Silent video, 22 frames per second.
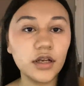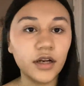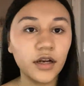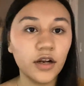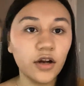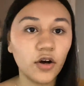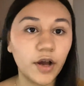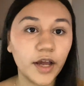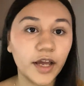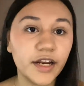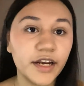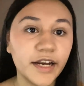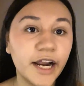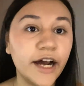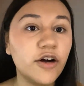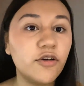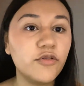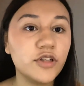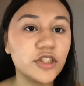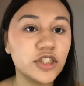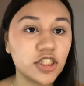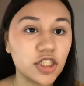Okay,
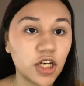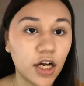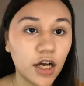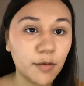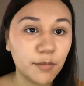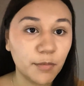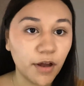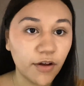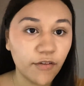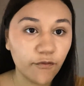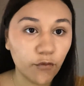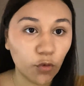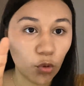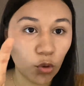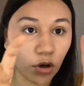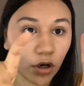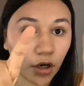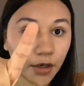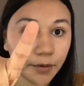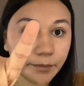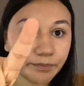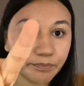now it's time
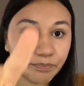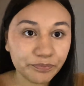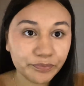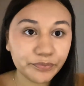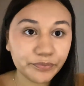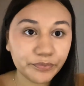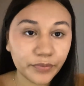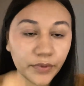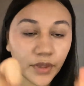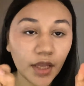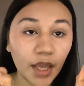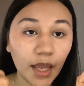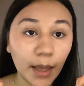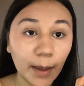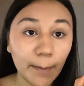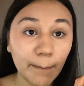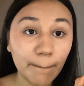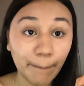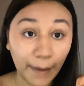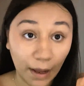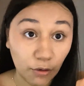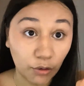for
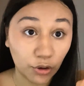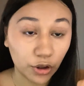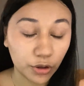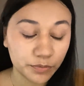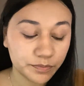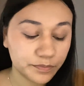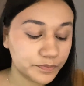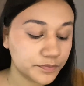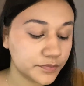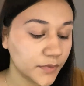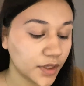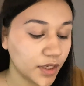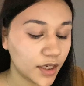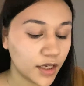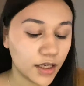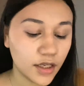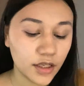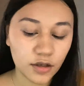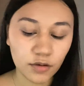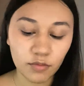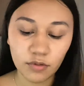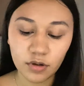powder.
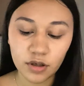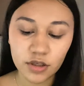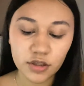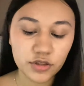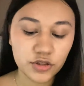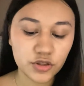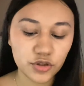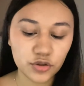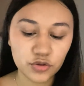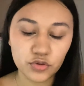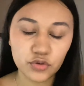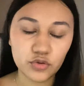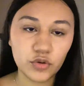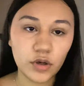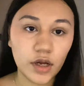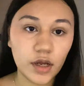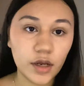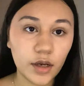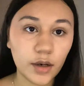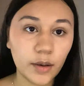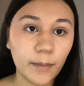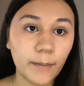We're gonna do
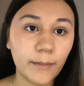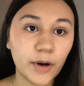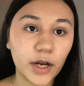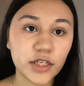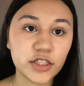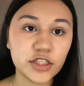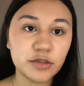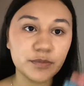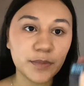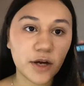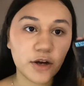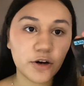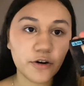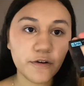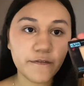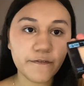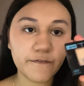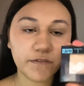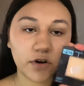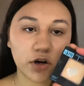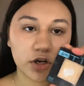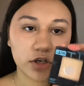pressed powder
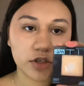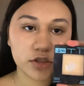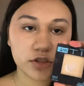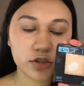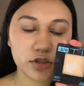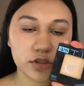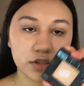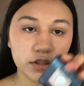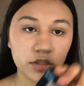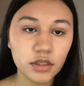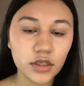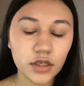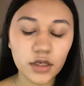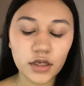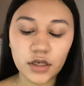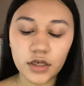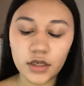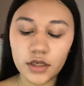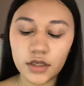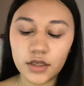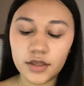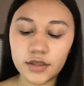first.
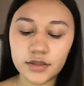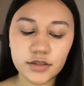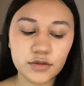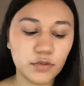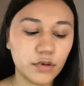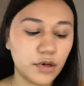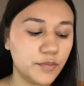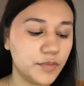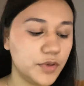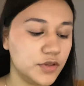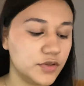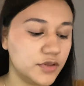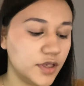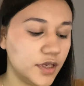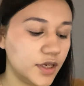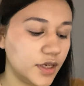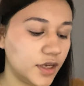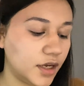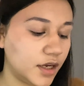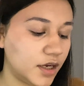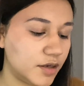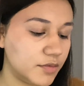That's what I'm
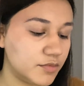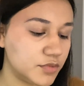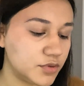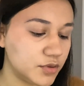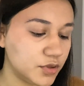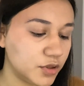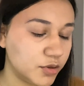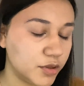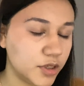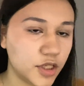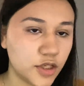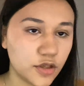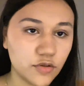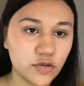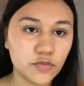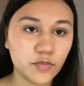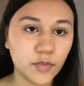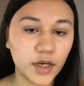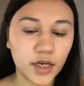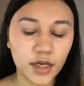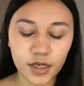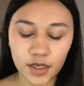using. I'm gonna use
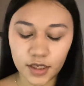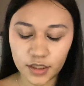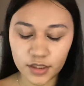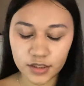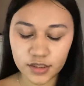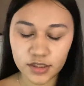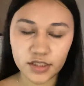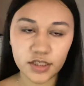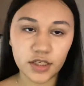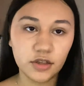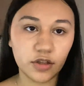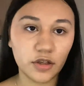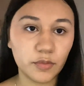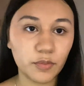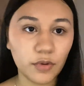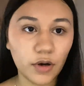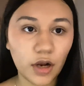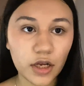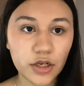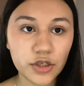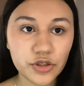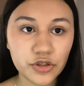my concealer
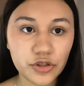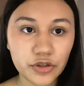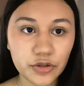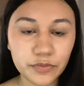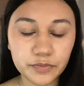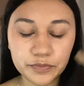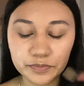brush.